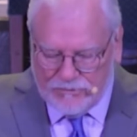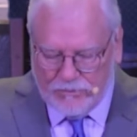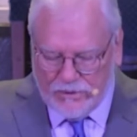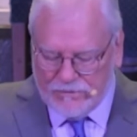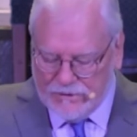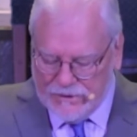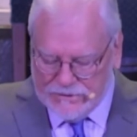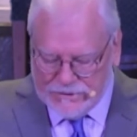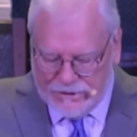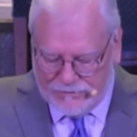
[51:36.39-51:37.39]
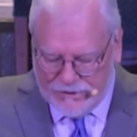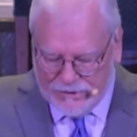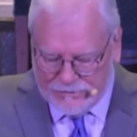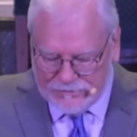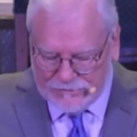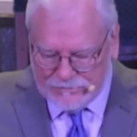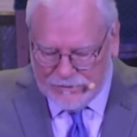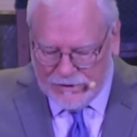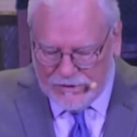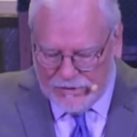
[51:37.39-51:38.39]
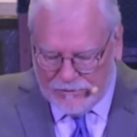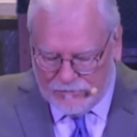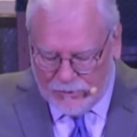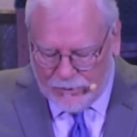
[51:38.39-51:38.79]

with thanksgiving. For we